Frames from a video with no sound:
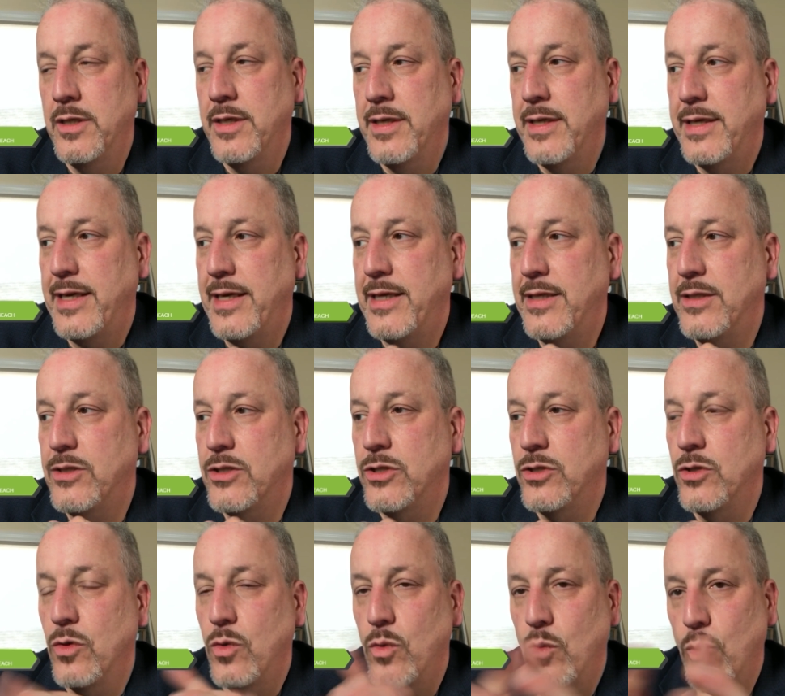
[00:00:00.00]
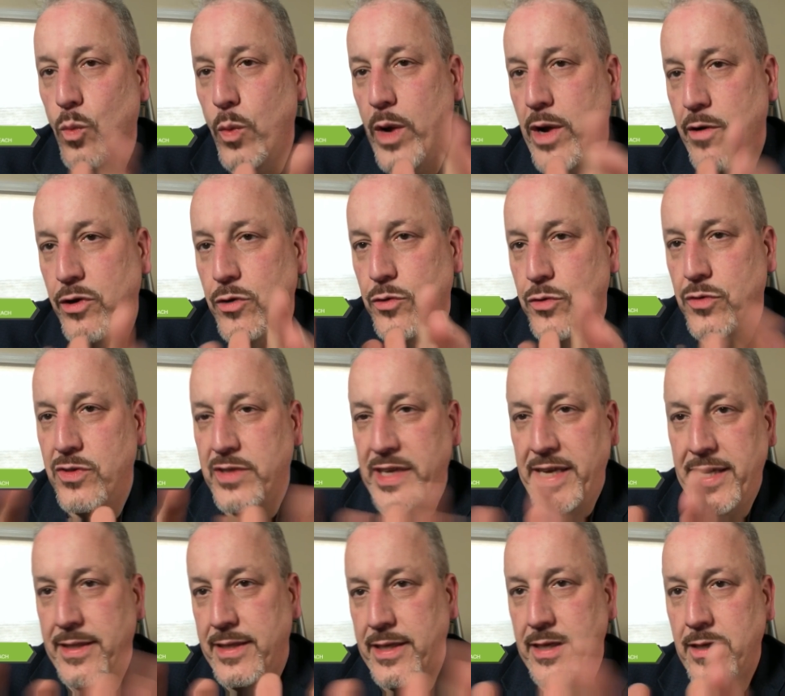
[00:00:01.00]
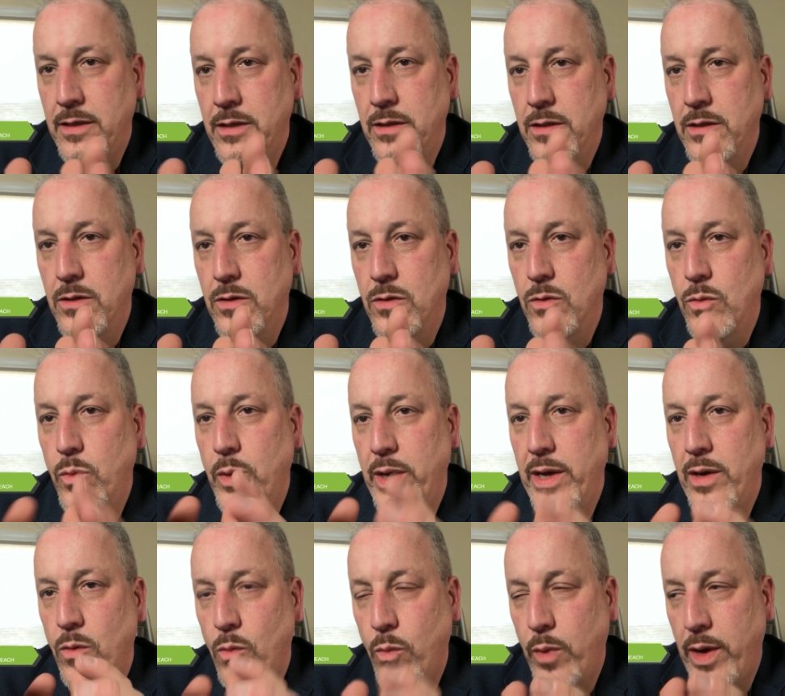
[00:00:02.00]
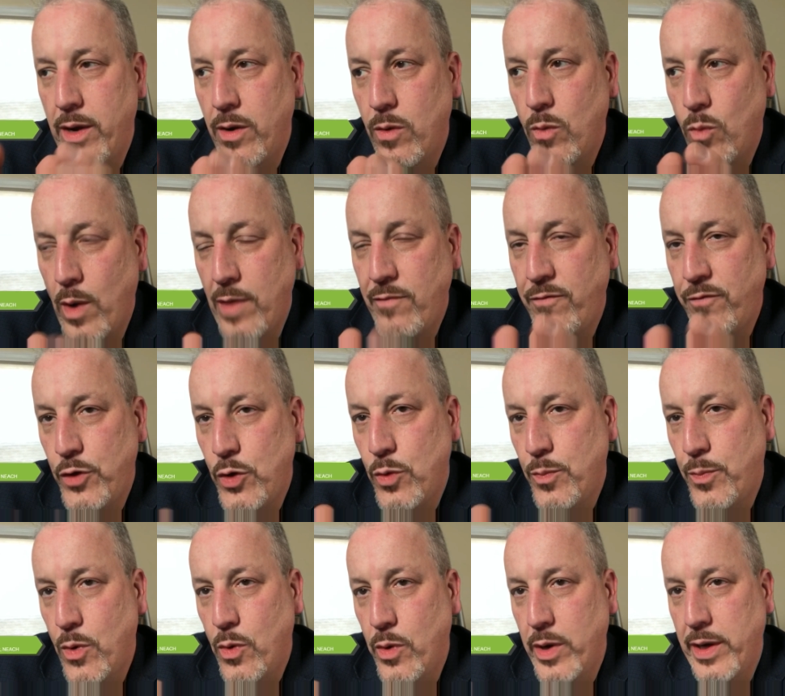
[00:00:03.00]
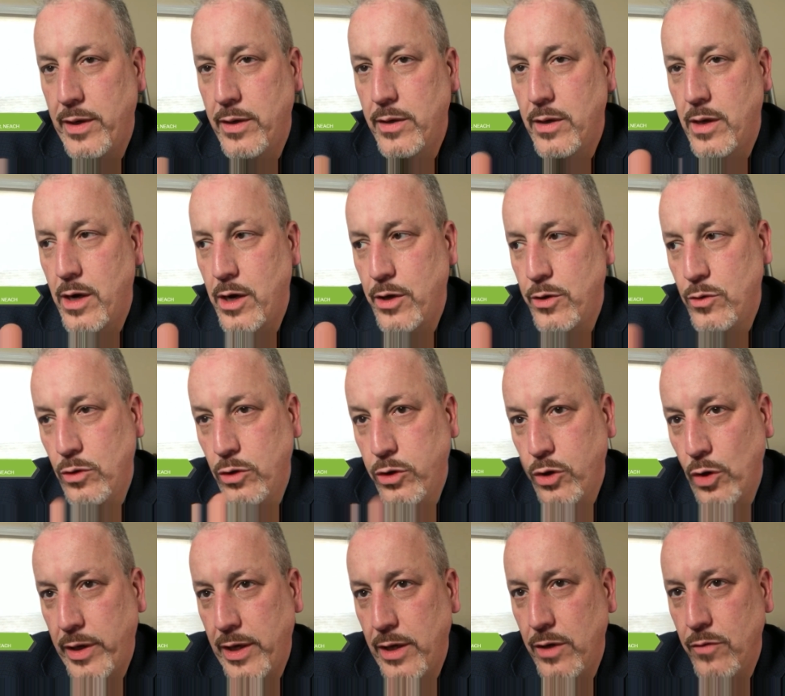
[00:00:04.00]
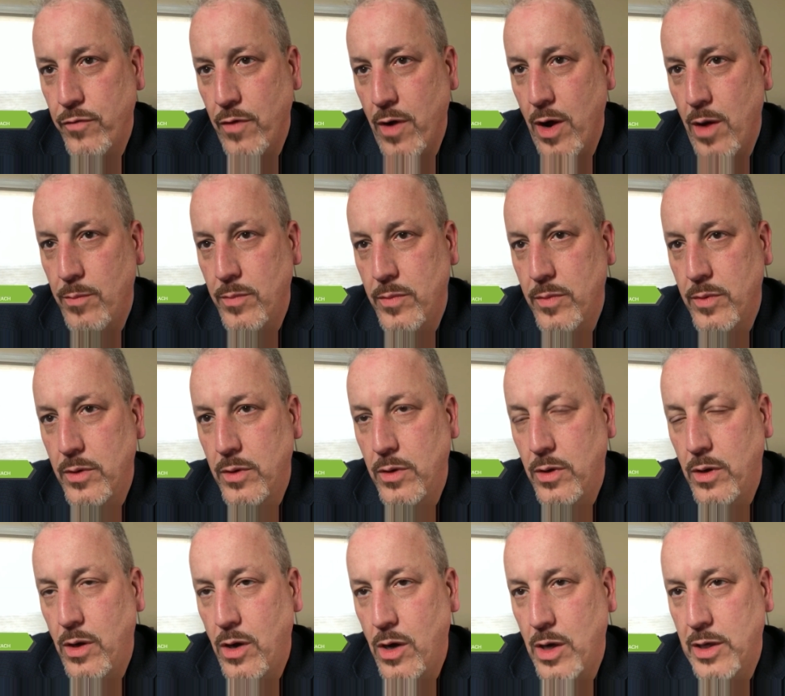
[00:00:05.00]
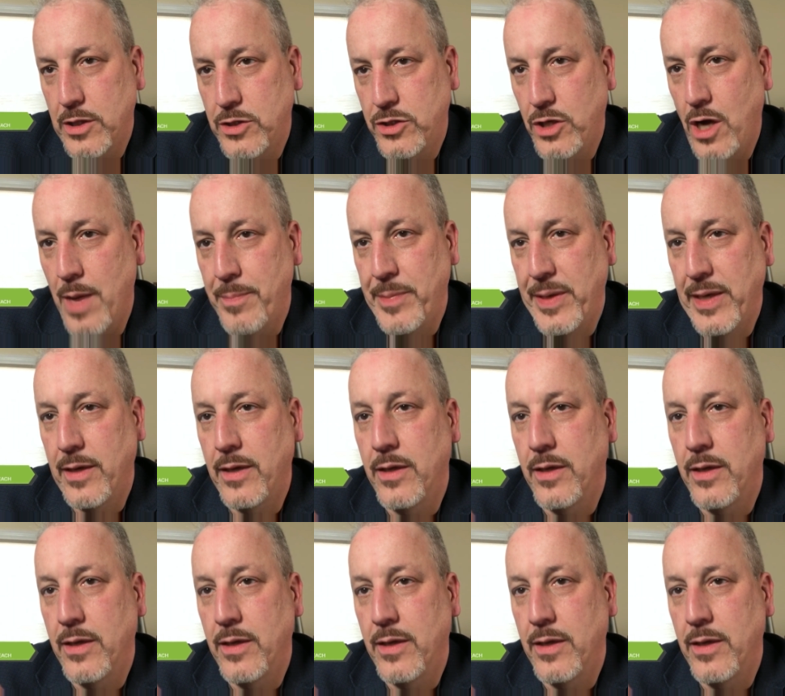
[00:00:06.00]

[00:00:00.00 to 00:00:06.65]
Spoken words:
is, where are you standing? What viewpoint are you looking from on a topic?